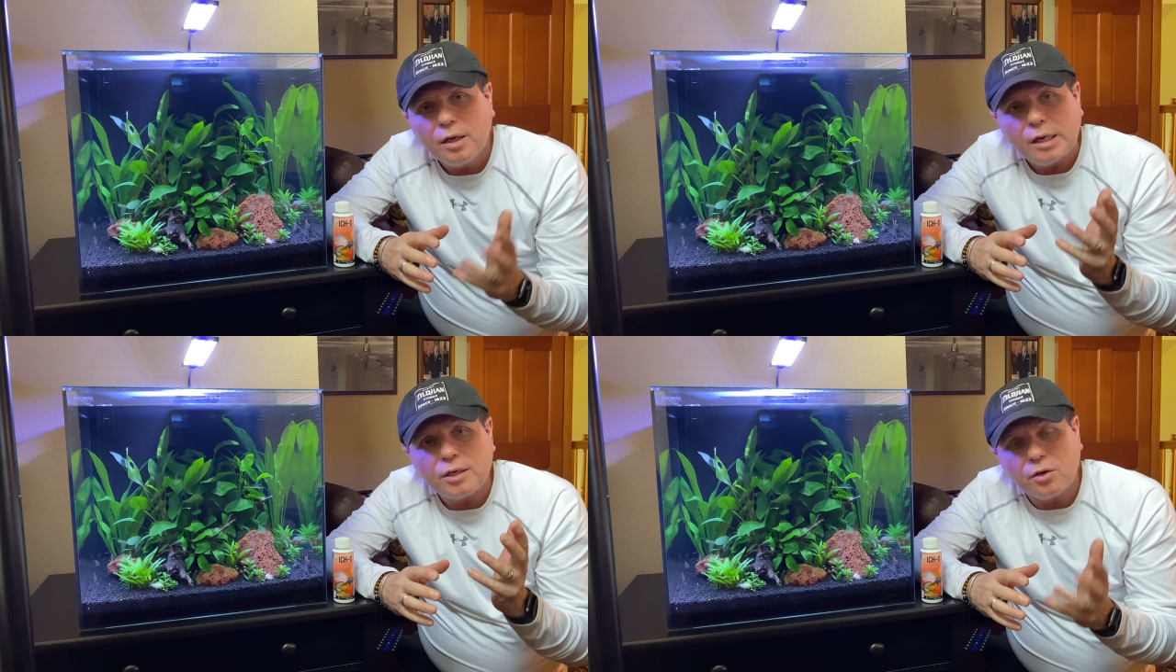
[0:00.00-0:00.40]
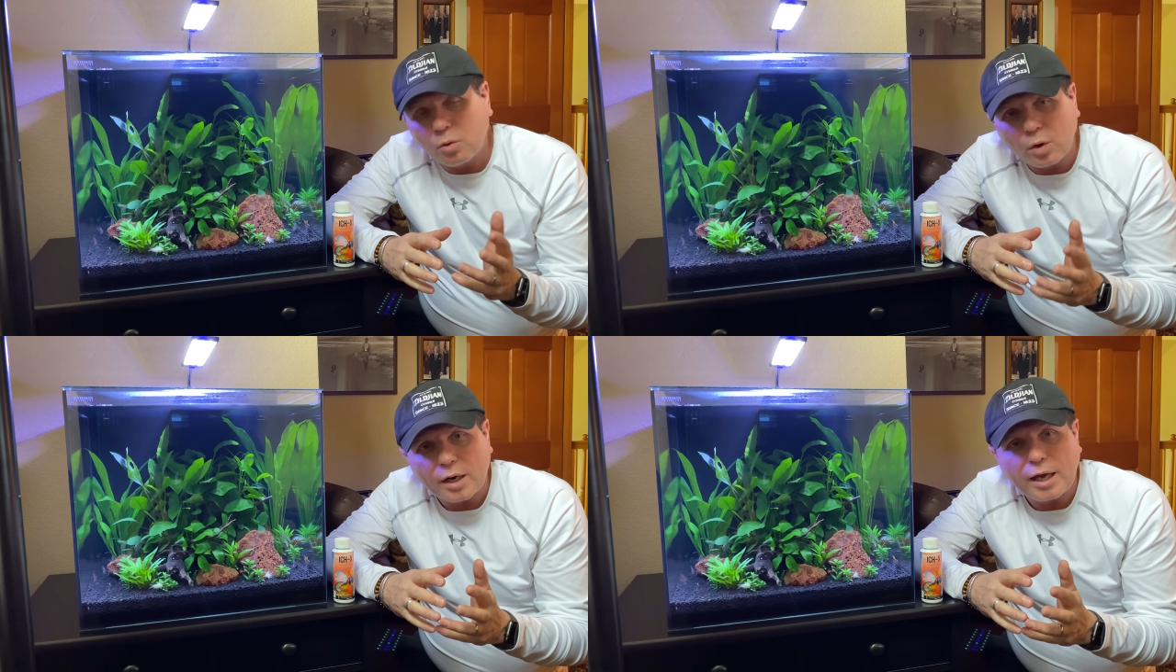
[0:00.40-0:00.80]
and you
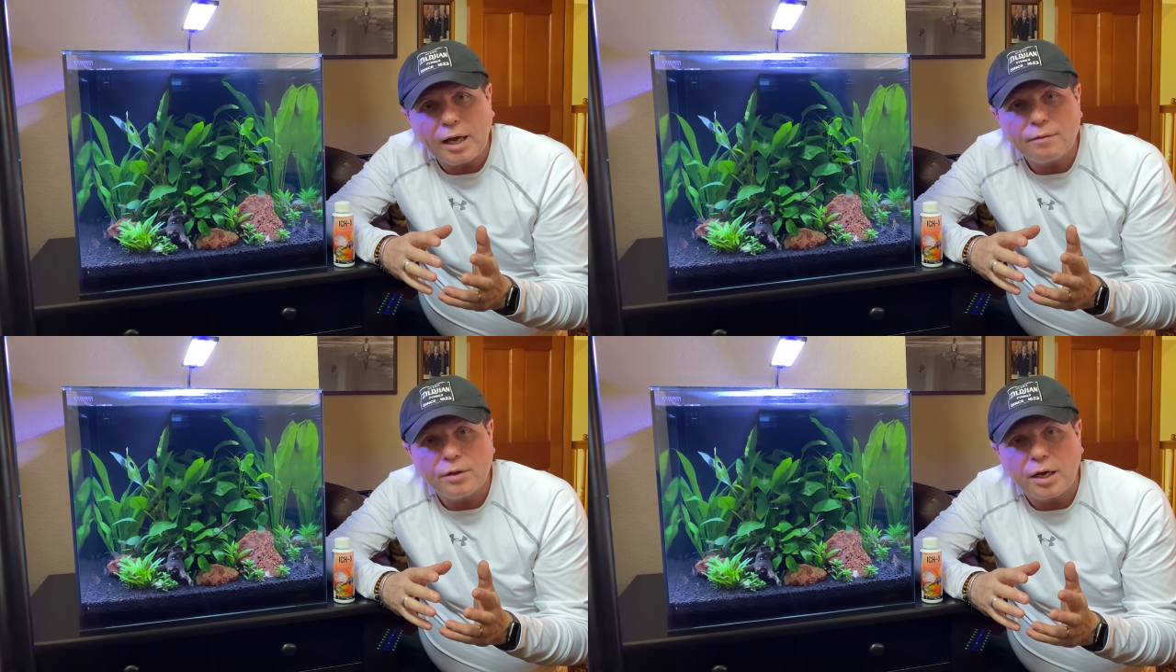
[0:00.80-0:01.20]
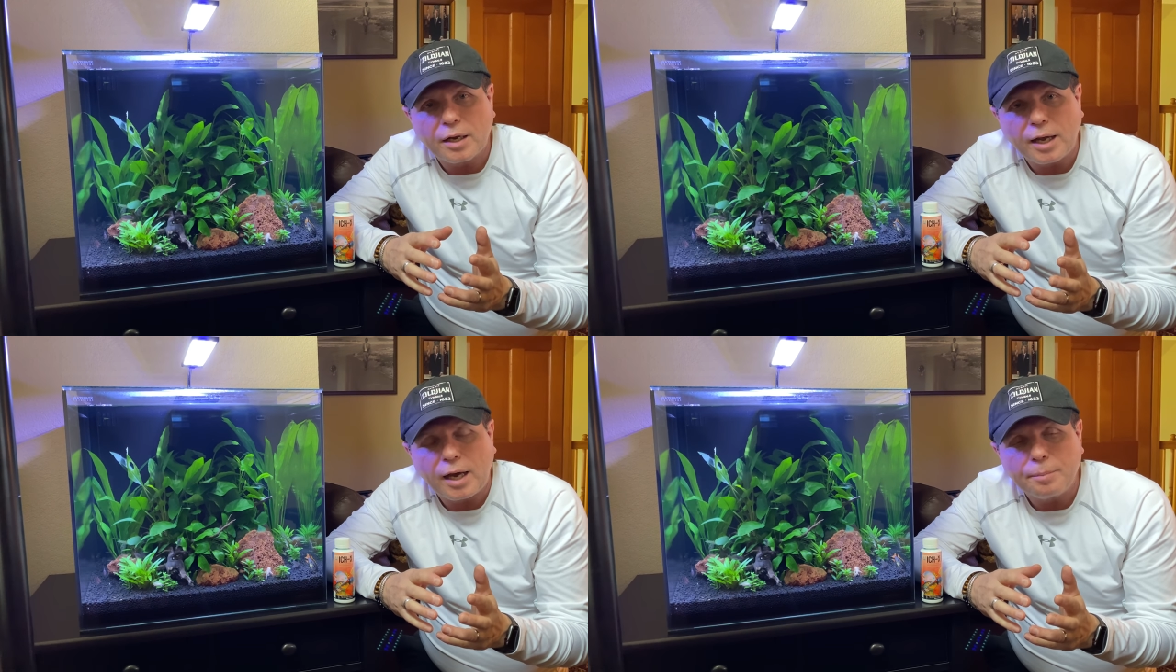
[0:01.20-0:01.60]
don't want to have that
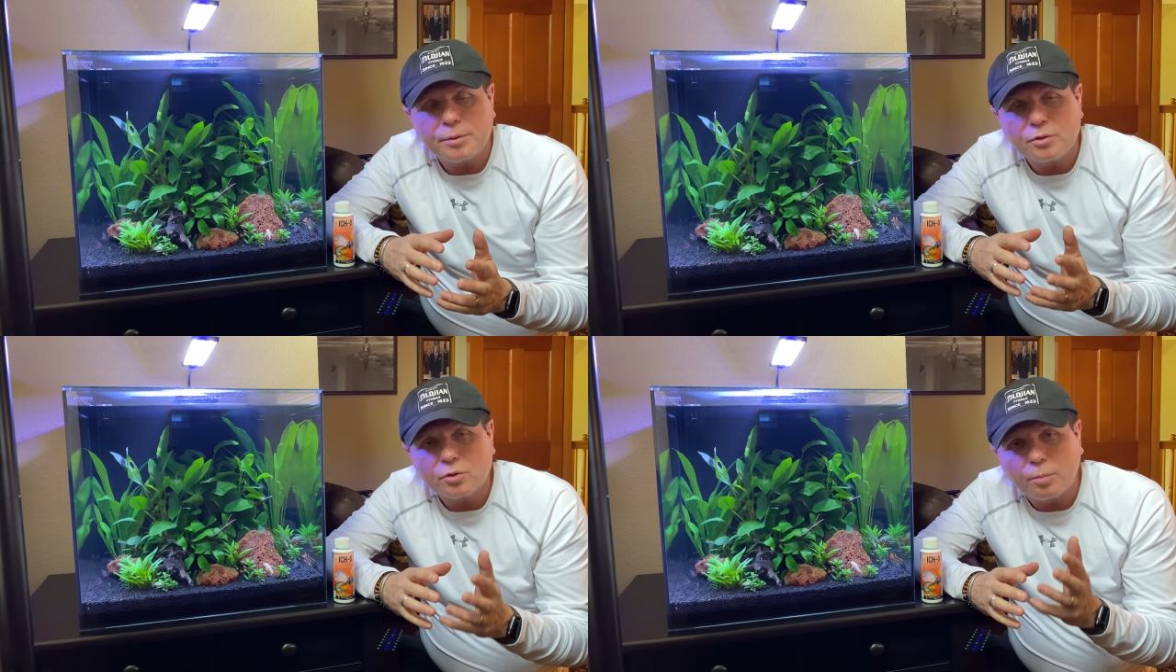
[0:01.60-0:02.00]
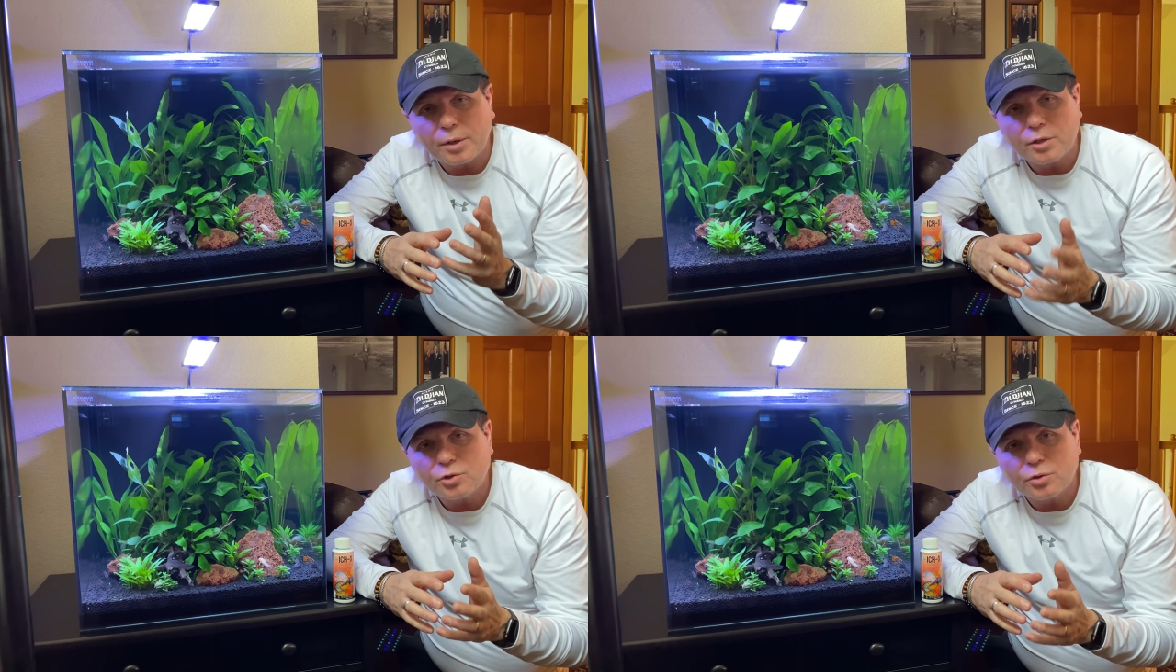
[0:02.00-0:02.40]
happen. So
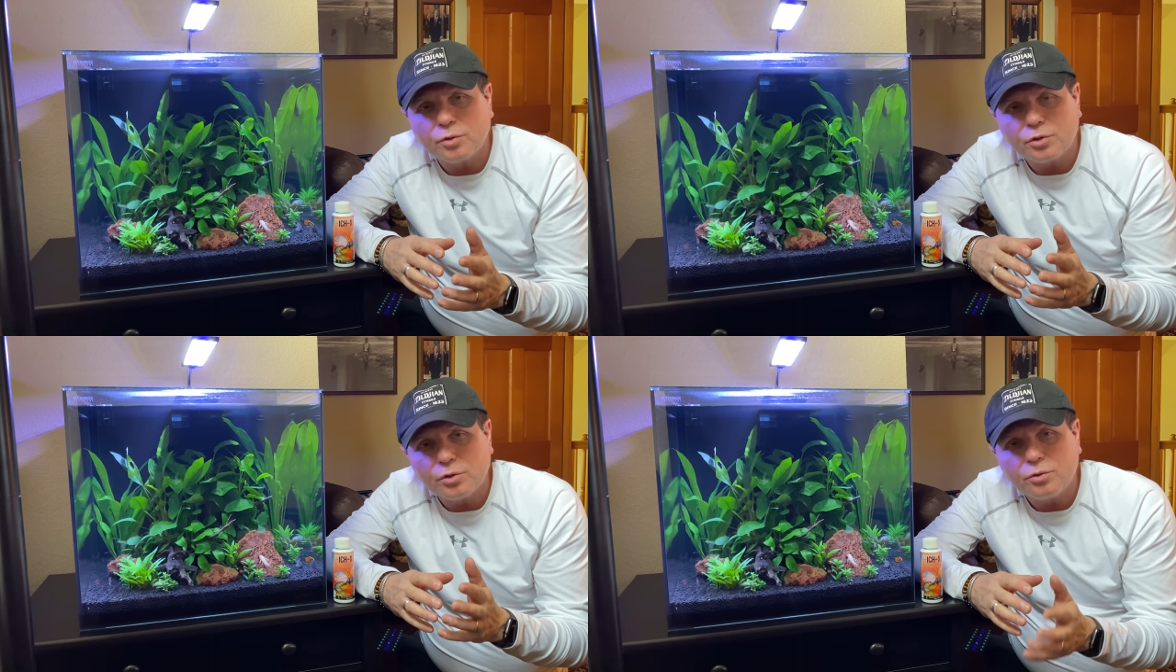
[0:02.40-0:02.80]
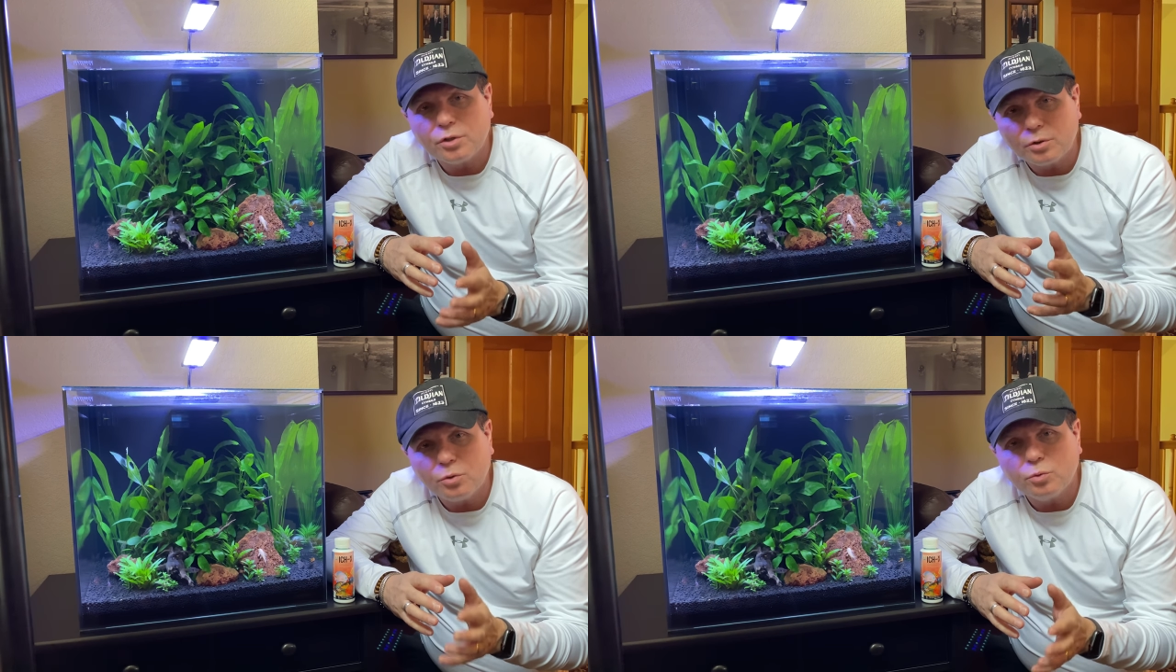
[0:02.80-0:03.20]
make sure that you
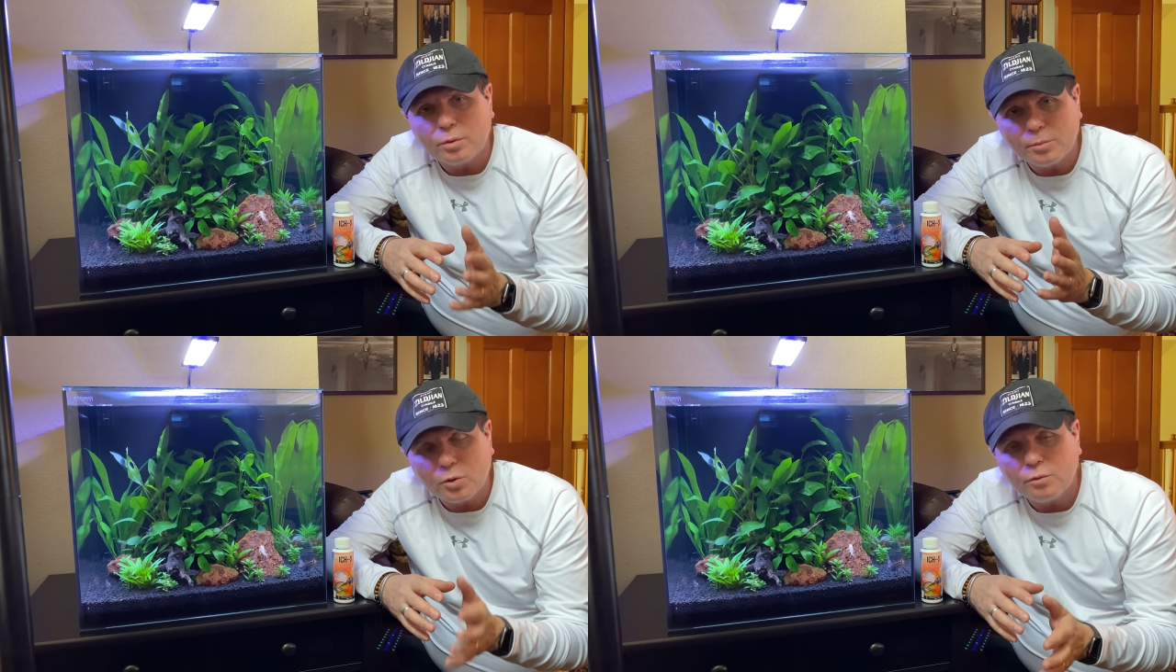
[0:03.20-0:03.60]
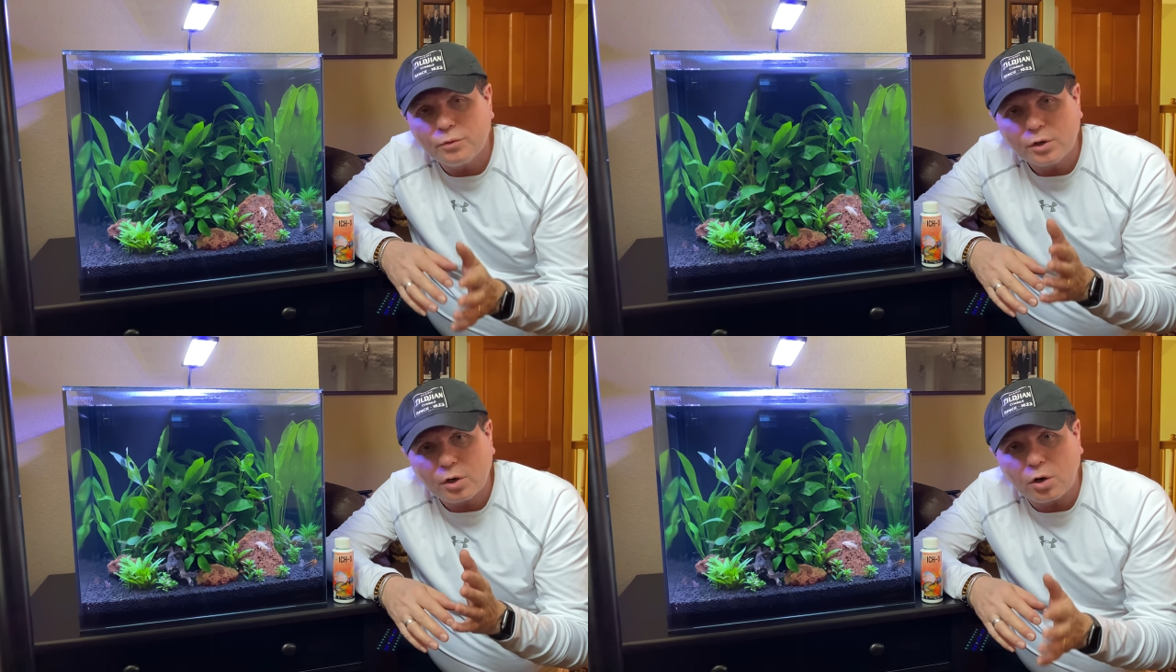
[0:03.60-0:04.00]
do remove the